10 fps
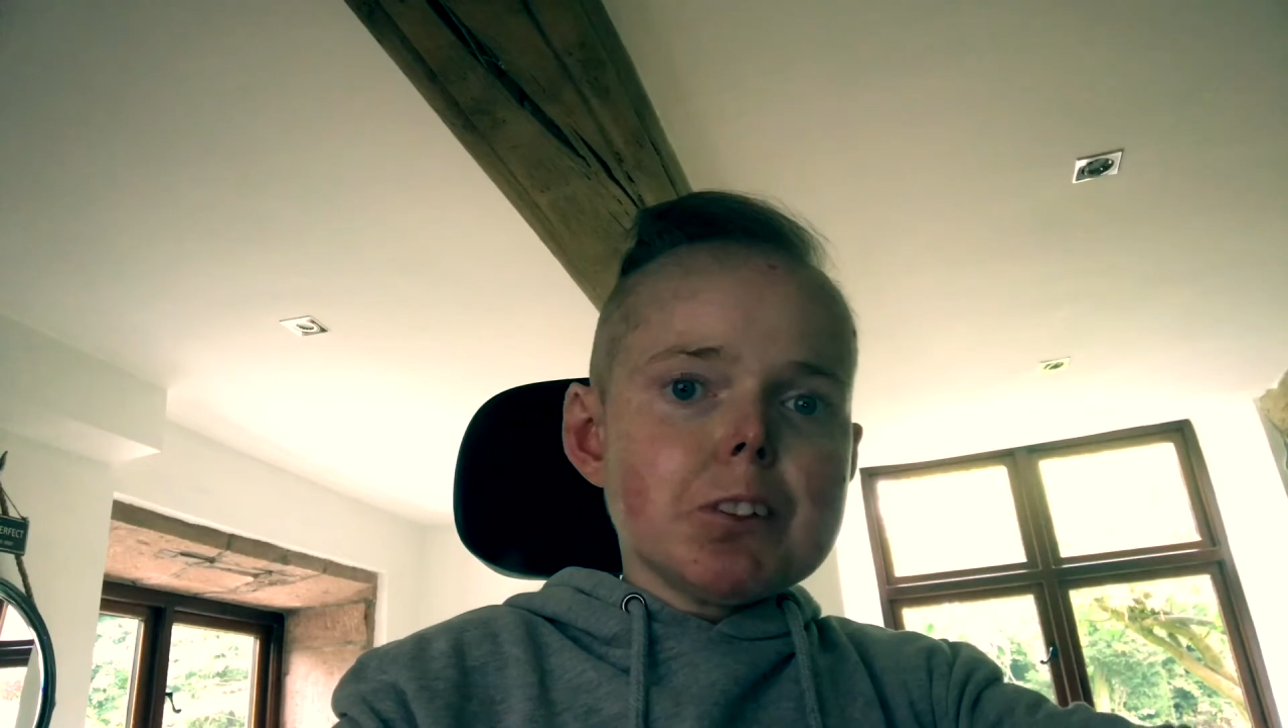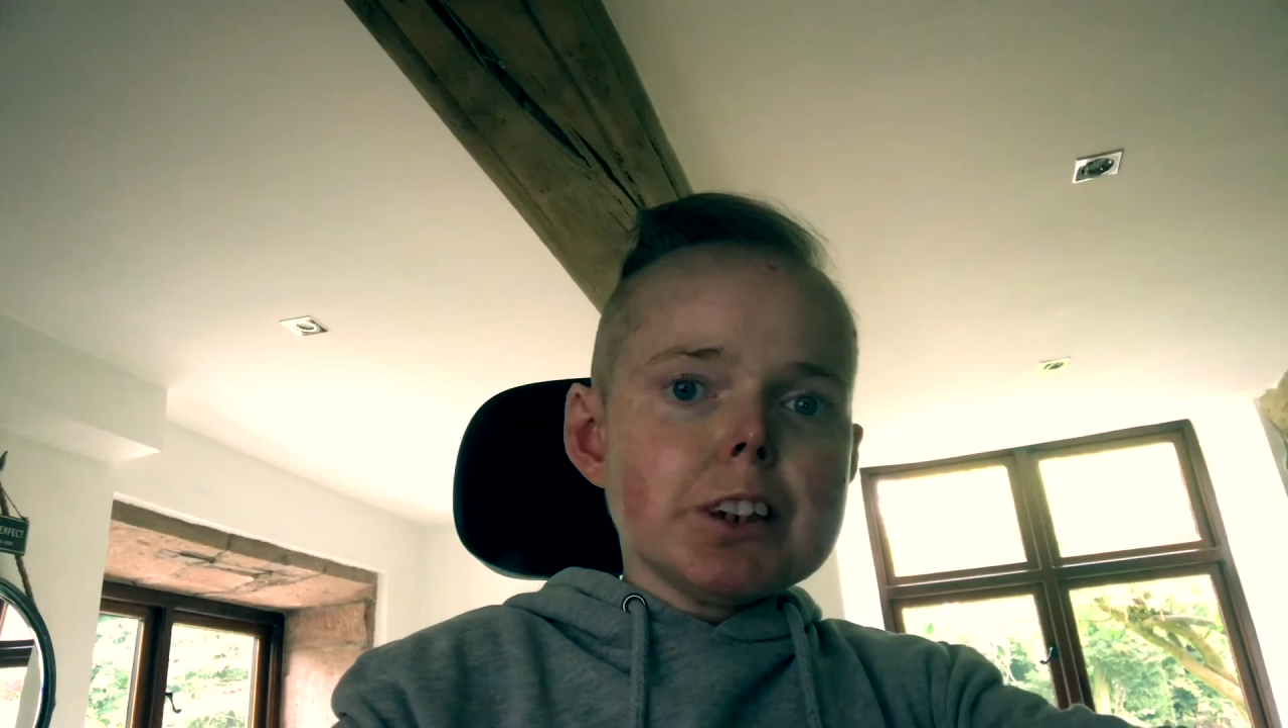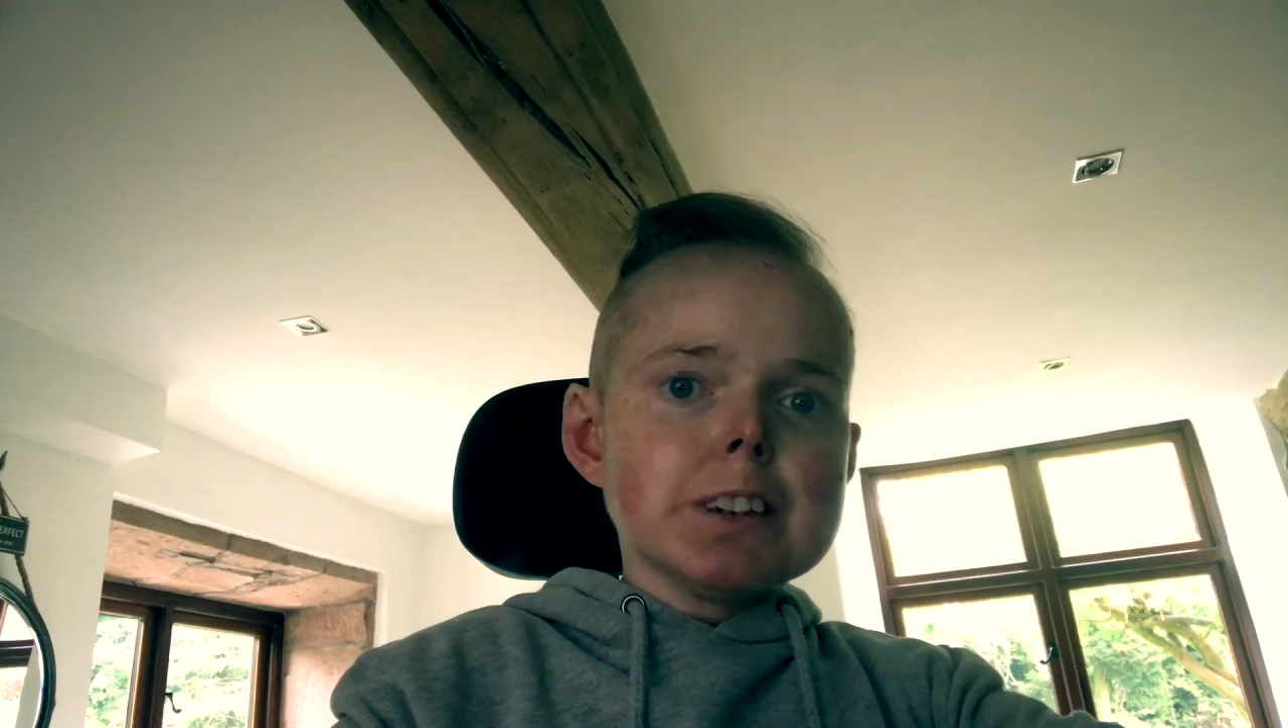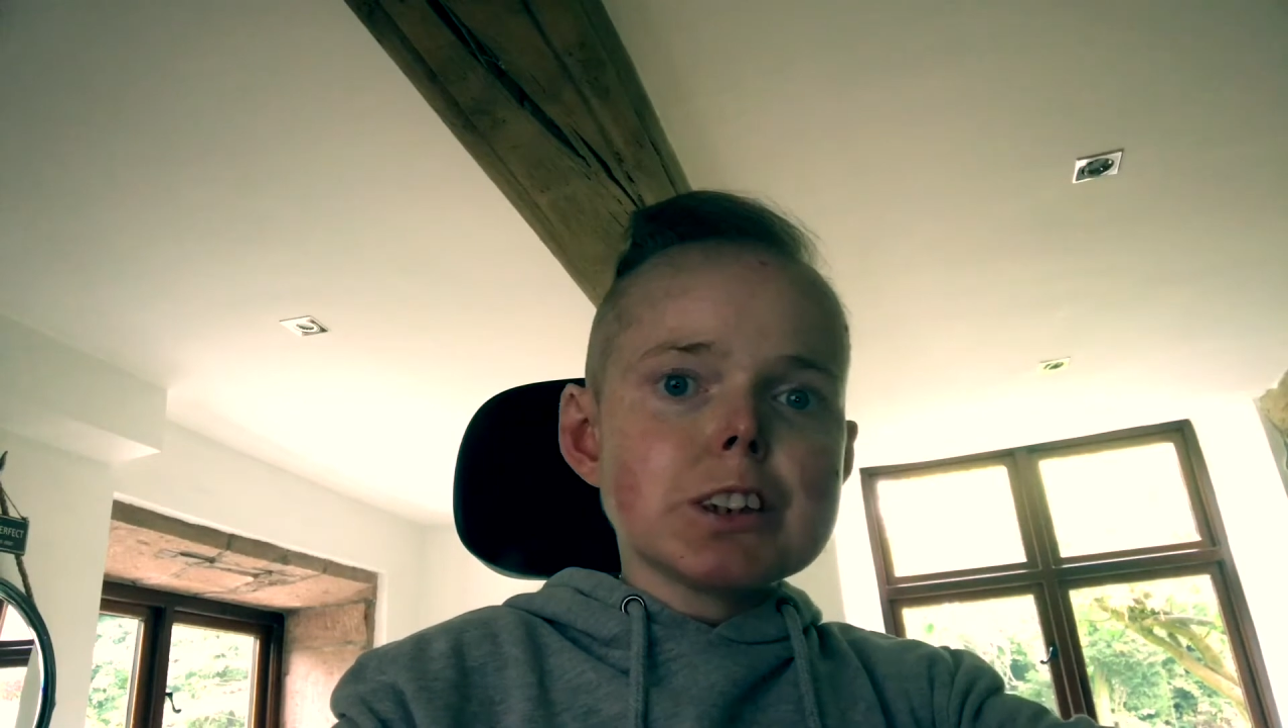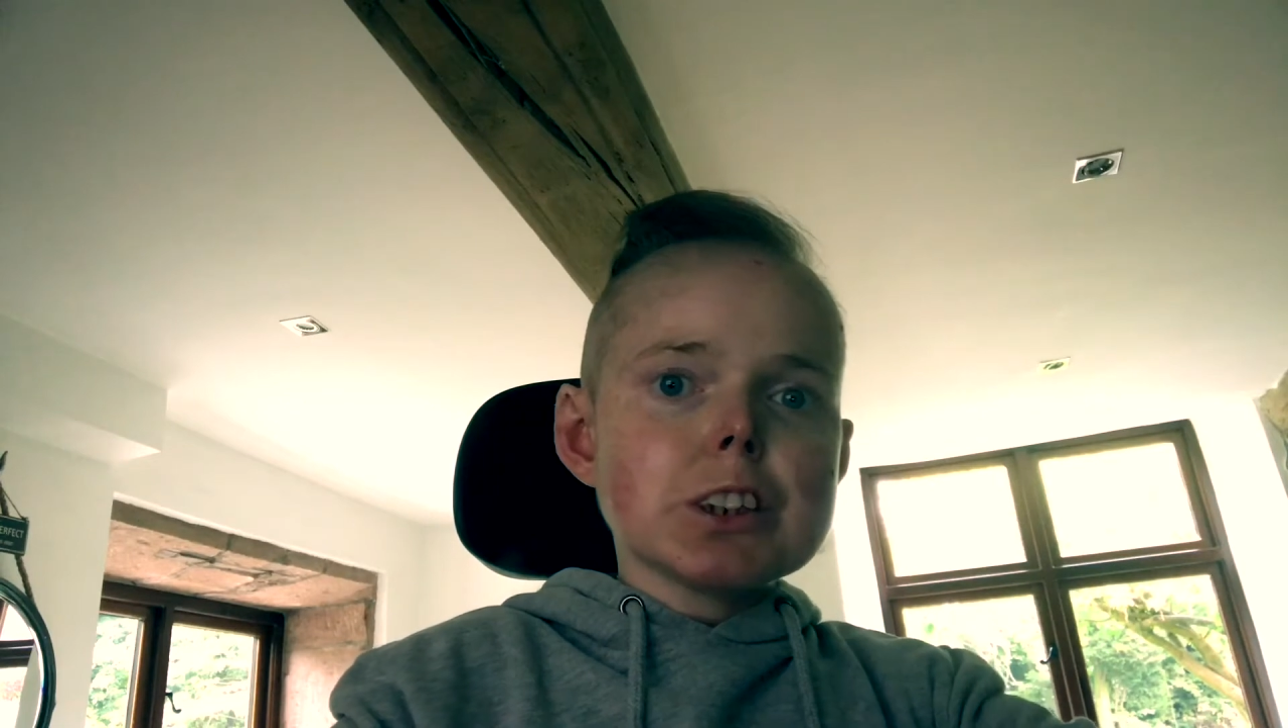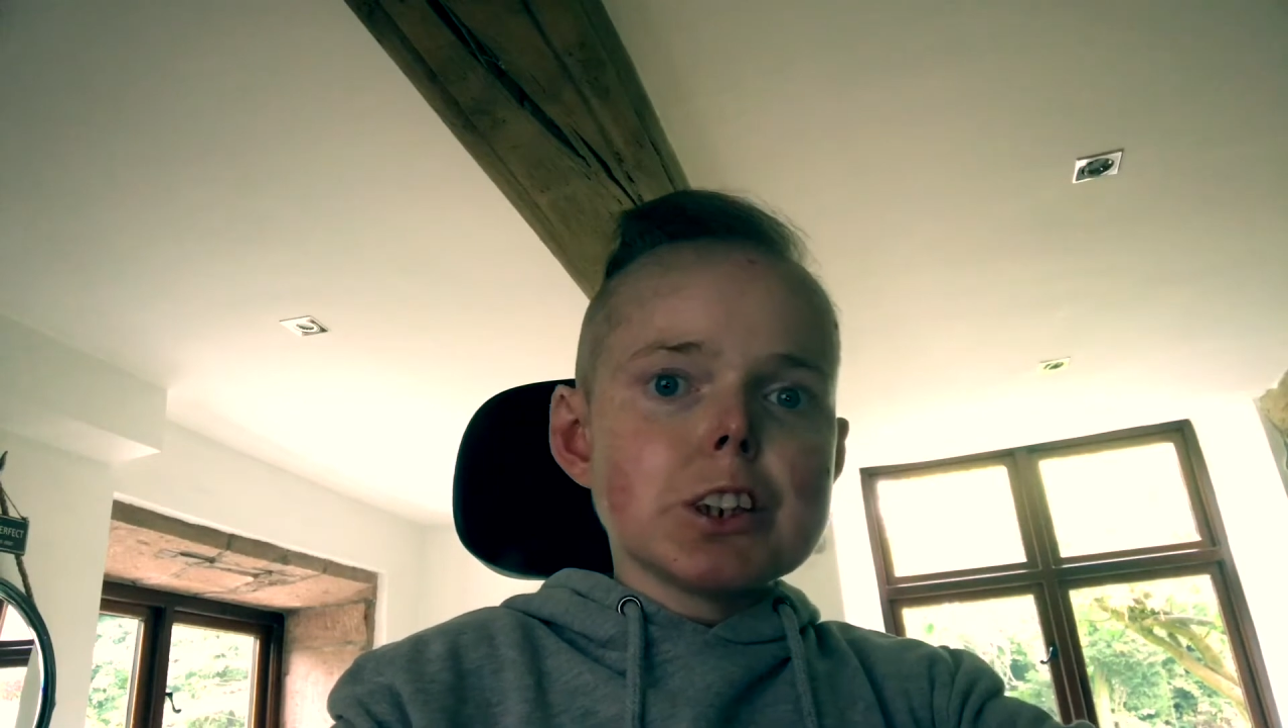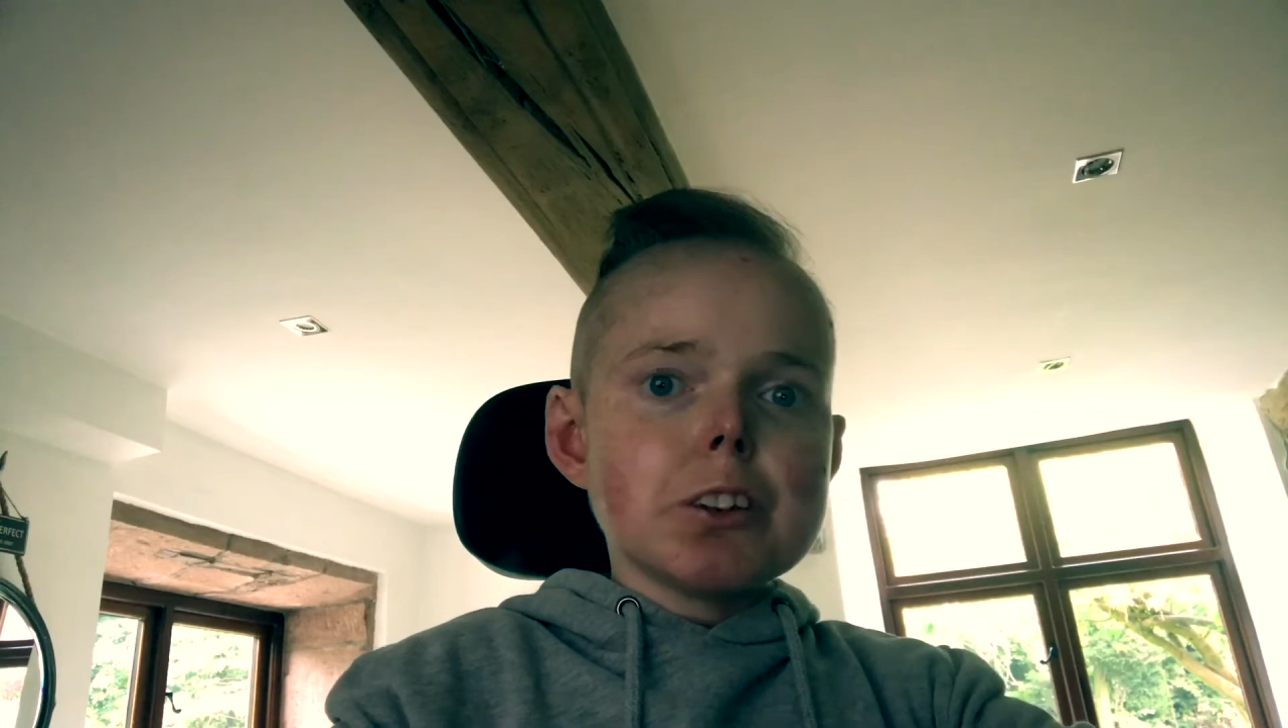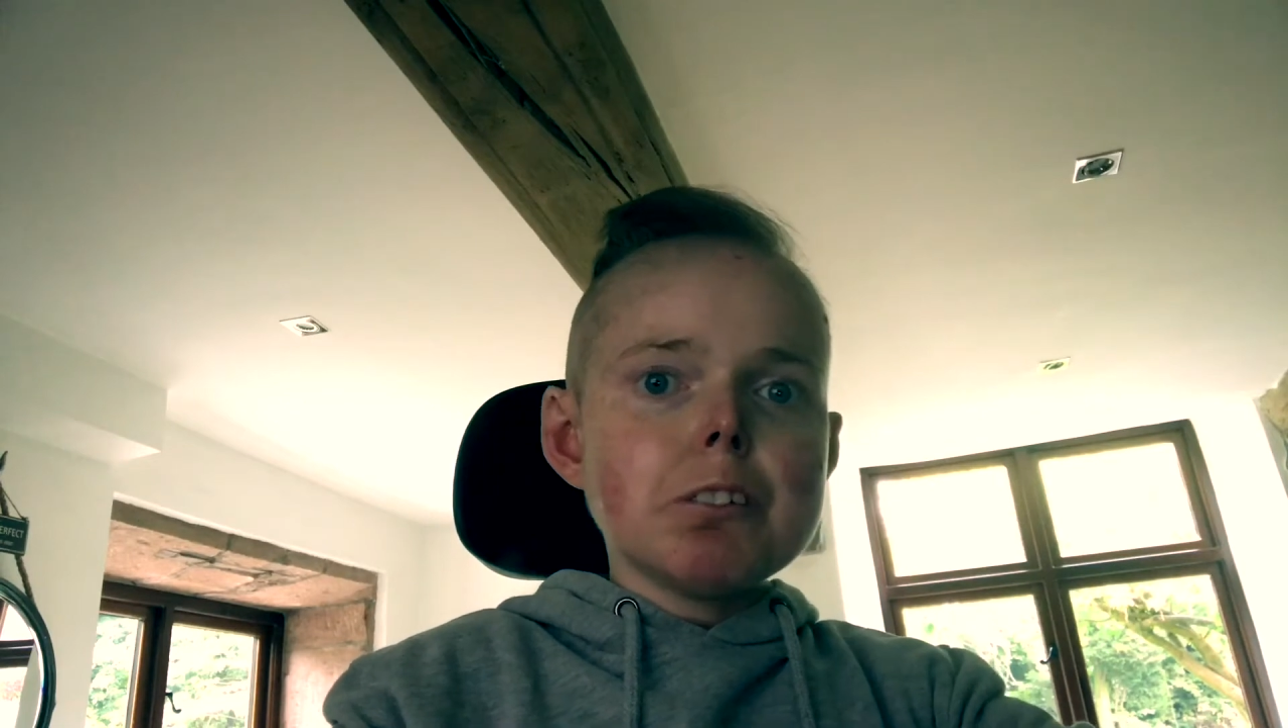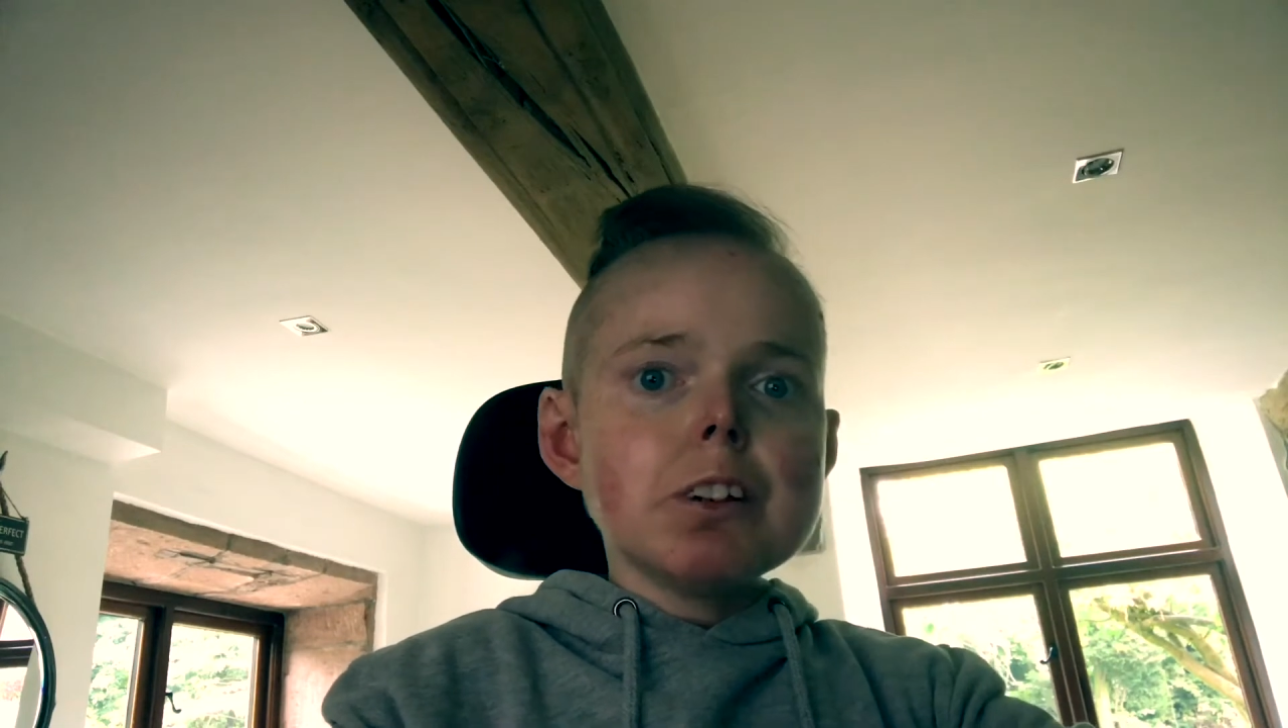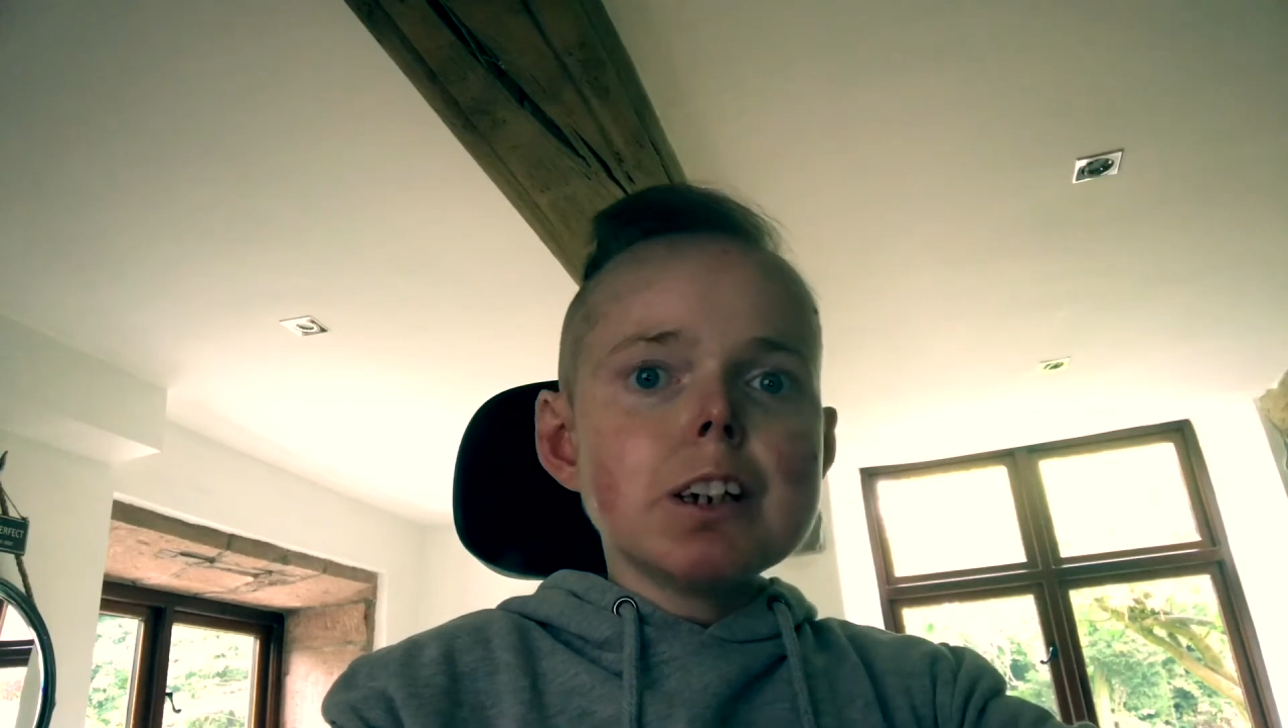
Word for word: breaks too.